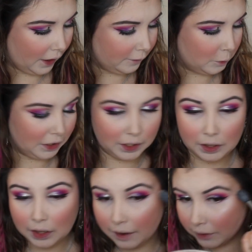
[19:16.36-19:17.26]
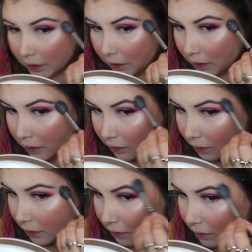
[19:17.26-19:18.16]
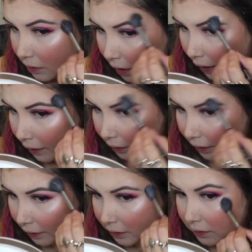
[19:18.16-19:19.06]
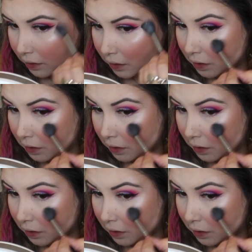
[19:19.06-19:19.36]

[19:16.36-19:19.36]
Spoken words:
I've been loving this highlight.